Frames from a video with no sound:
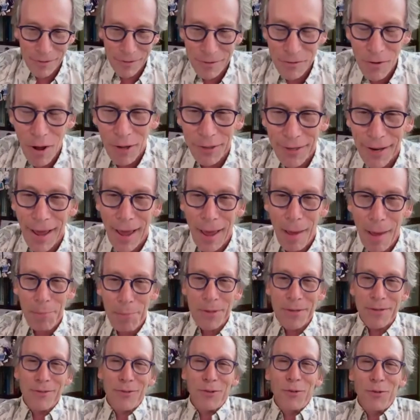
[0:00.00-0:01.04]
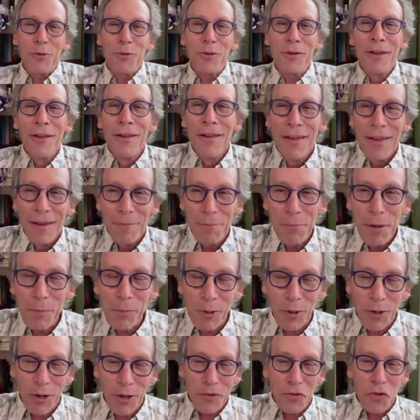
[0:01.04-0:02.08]
not going to happen soon. People
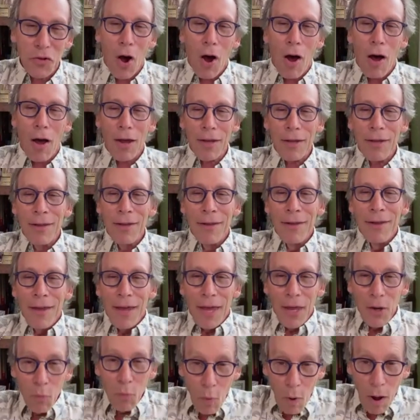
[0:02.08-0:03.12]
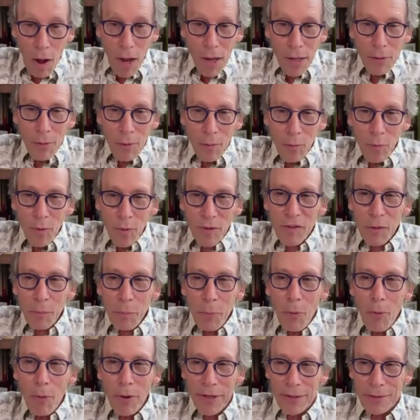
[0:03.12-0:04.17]
are going to die, and why? And what's the
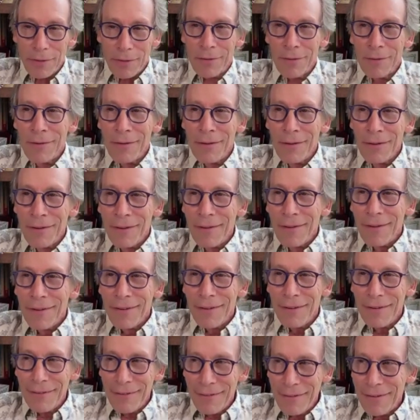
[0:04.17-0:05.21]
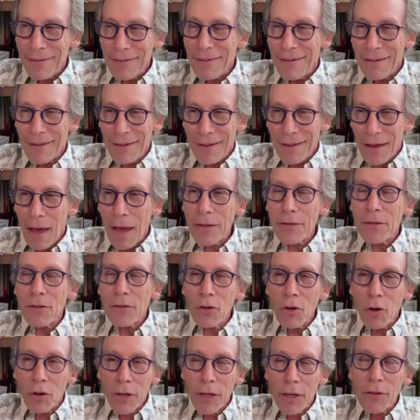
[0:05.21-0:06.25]
point? I
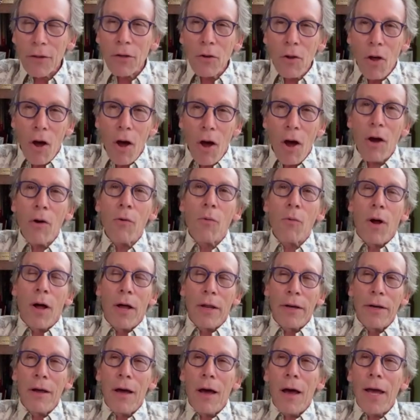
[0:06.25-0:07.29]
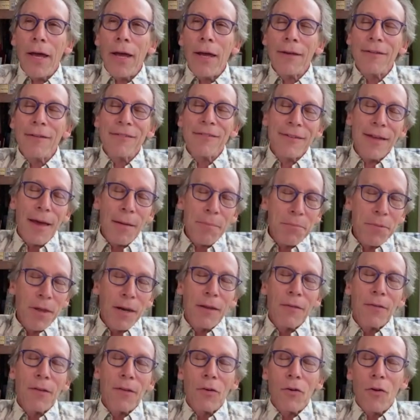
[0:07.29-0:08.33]
look in the long run. I accept that
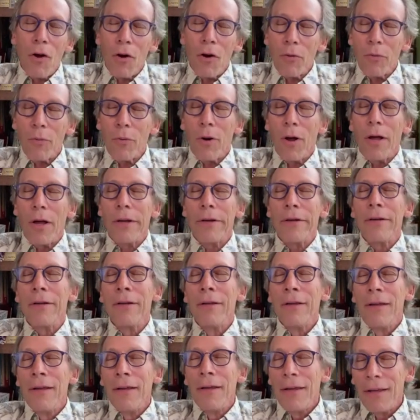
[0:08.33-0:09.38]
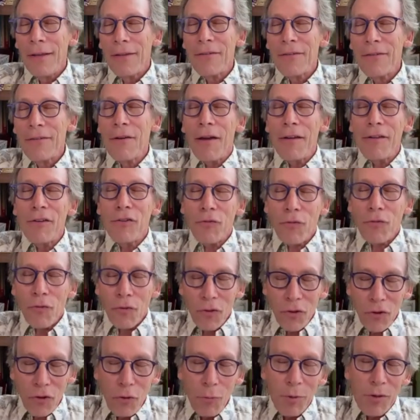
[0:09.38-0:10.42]
in the long run, it's nice for the
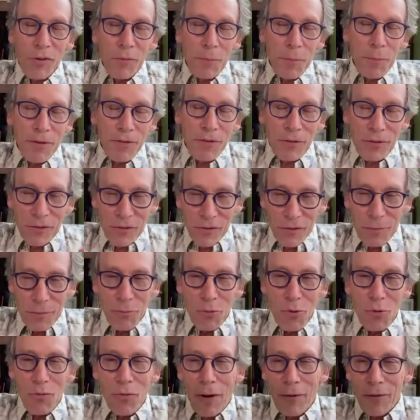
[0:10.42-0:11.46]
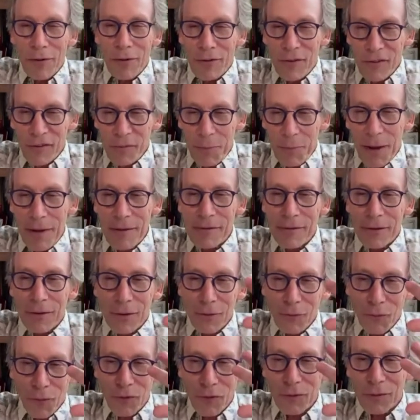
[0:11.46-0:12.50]
human species to move out into space and
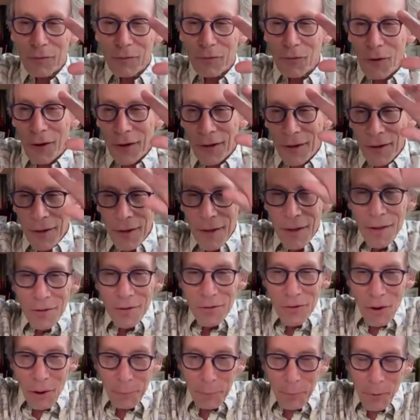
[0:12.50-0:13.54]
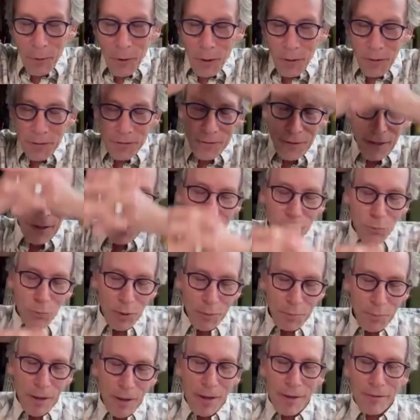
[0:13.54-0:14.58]
diversify, not put all its eggs in
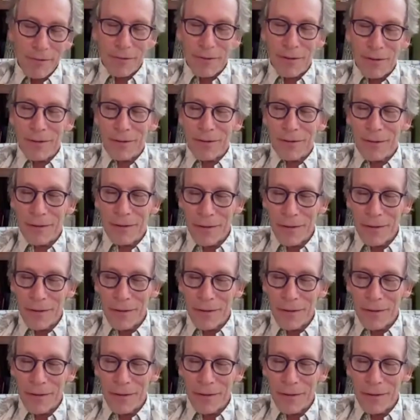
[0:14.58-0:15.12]
one basket and,